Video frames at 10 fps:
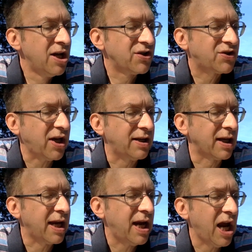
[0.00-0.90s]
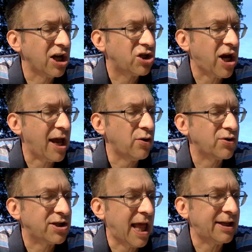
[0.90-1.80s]
Suddenly, a shadow
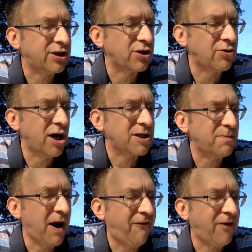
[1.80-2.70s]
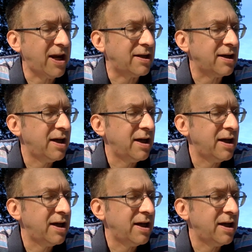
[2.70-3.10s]
slanted across my feet.